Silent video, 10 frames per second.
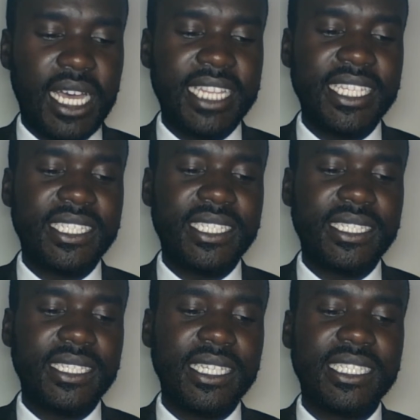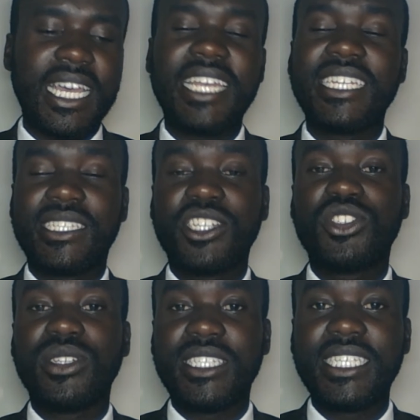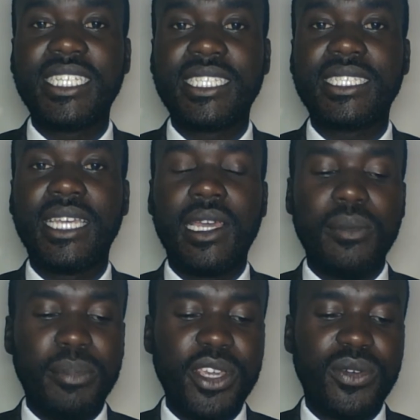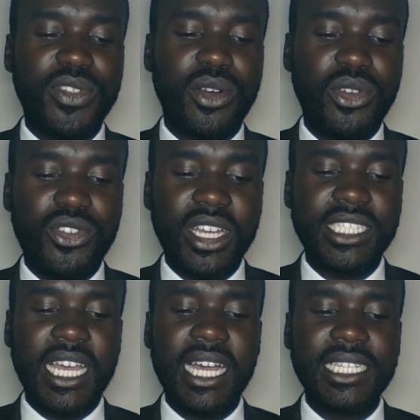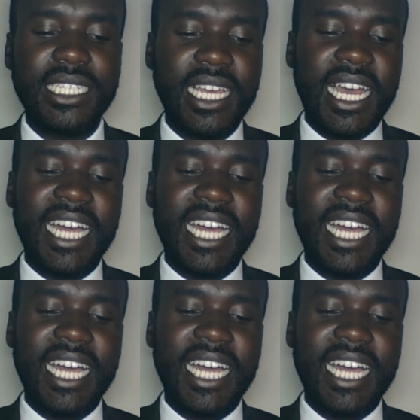and this is under section 6B of the Contracts Act,